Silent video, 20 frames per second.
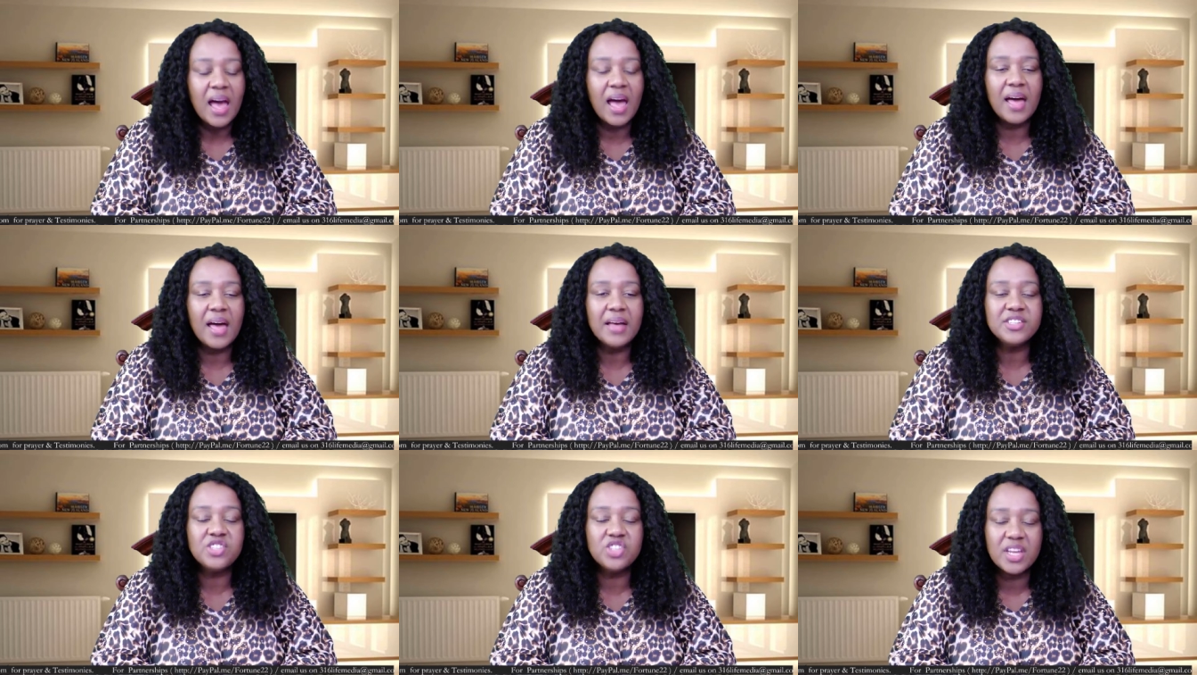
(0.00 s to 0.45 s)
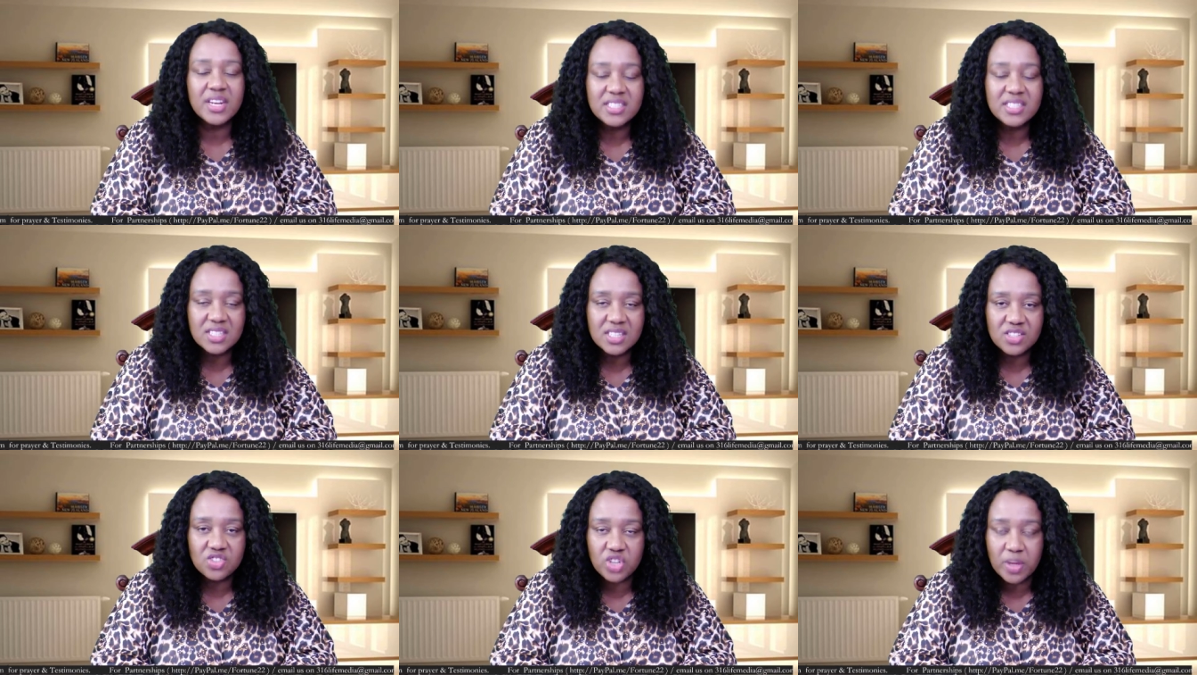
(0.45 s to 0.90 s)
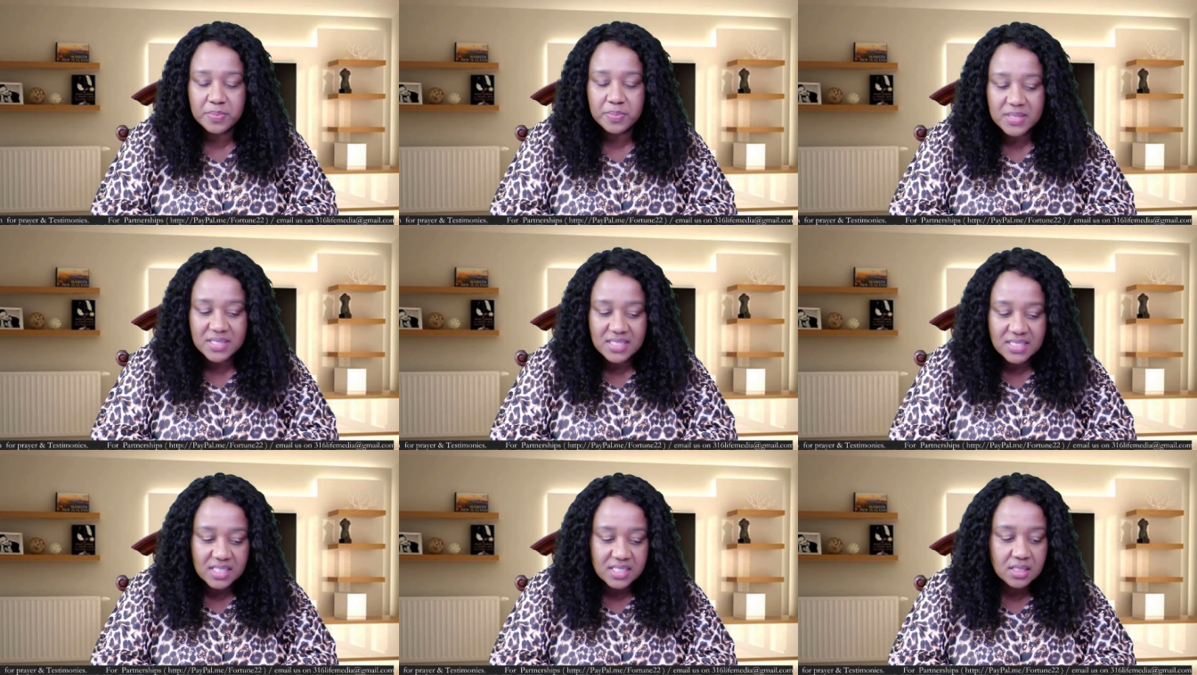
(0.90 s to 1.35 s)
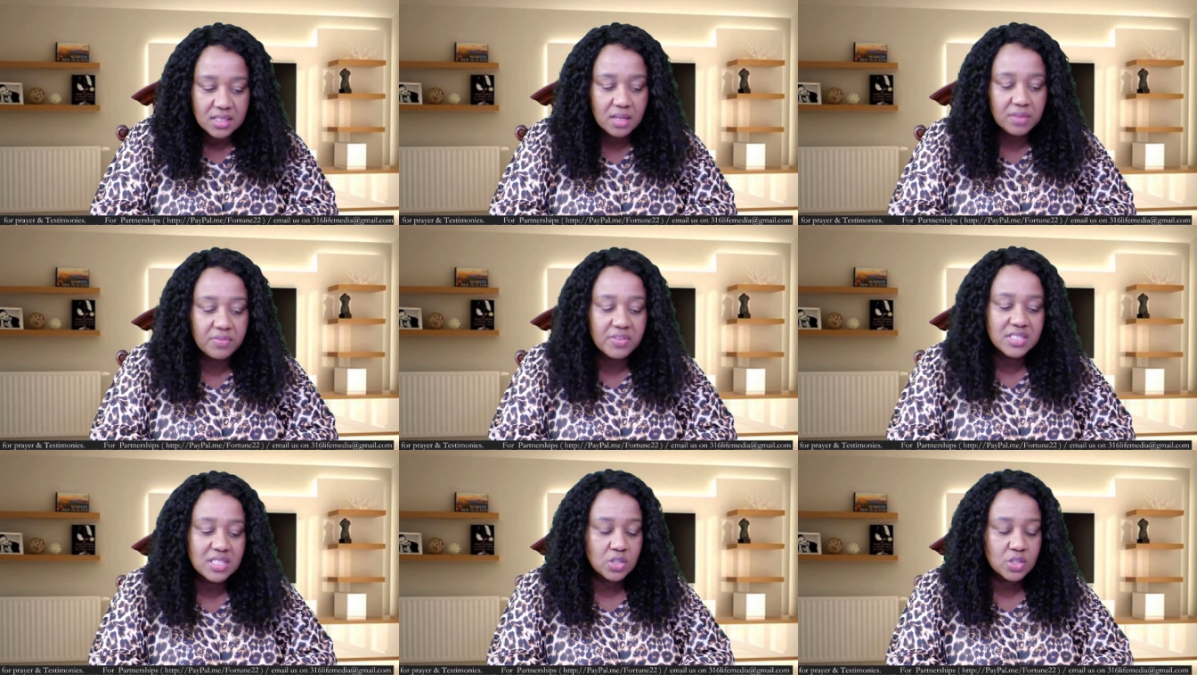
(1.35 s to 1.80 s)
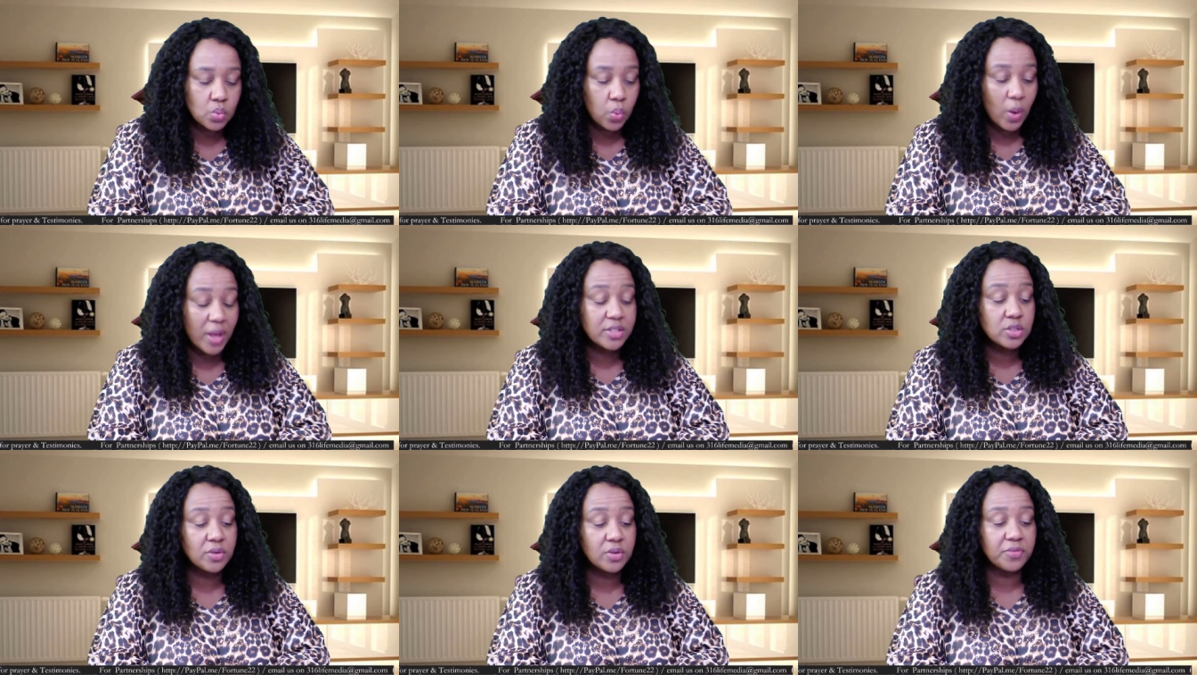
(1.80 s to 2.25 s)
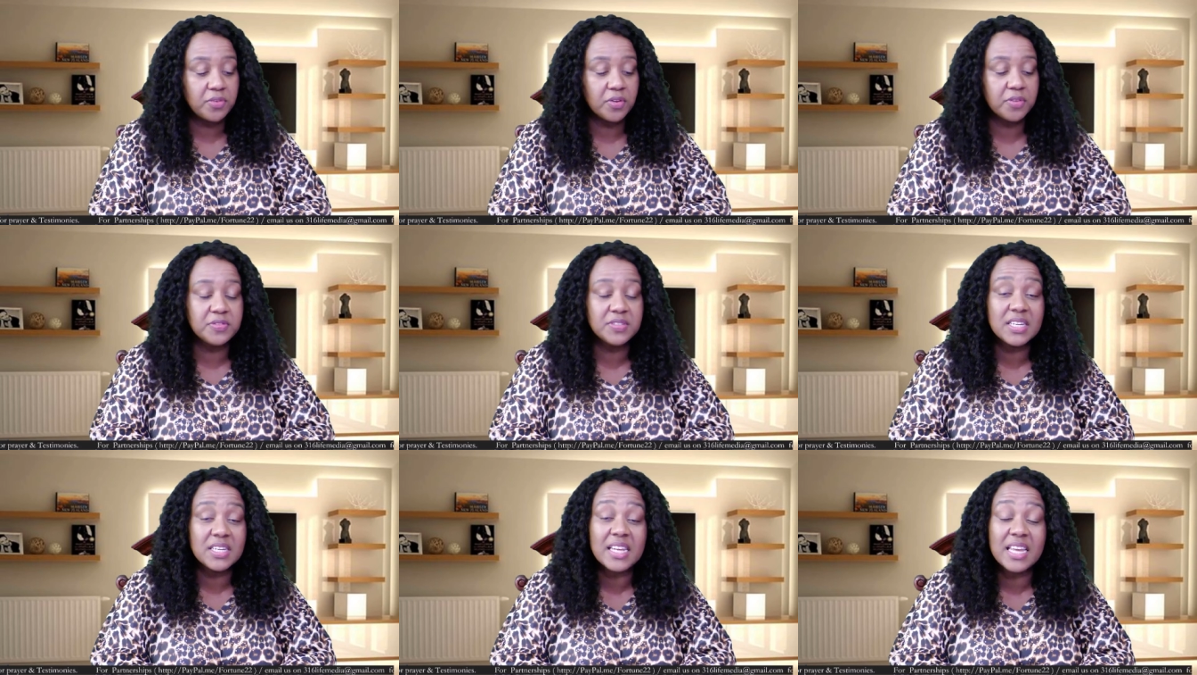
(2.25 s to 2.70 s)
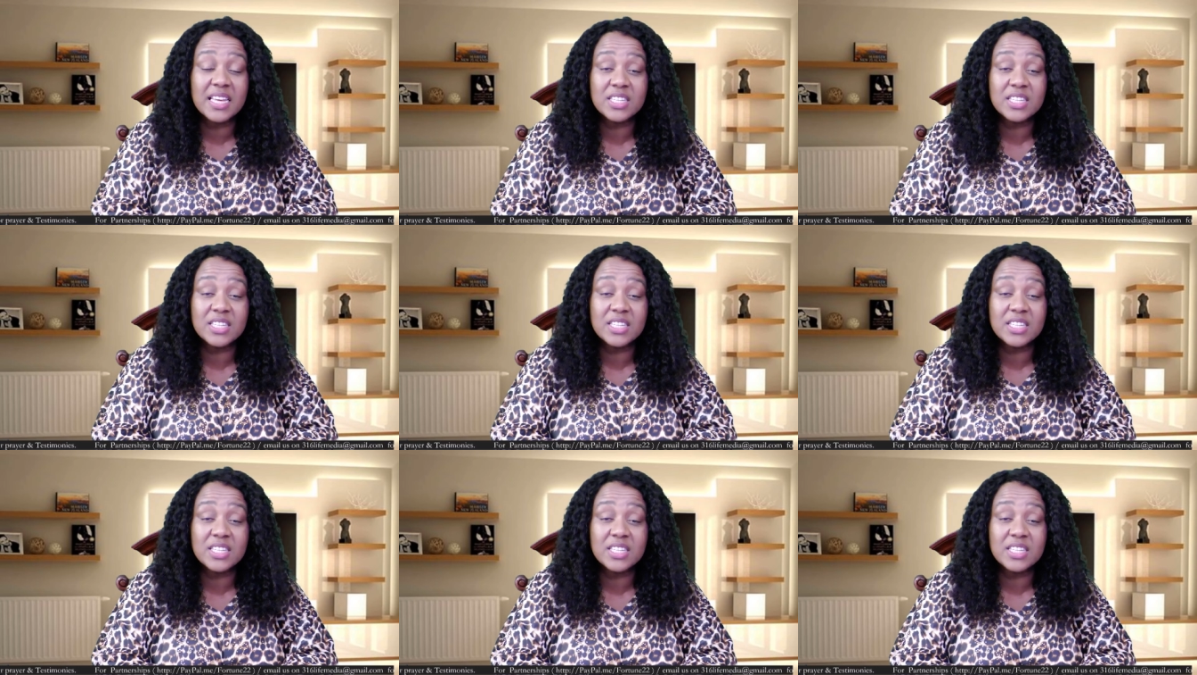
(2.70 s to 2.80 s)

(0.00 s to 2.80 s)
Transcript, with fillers: Uh, Genesis chapter 16, verses 1 to 15,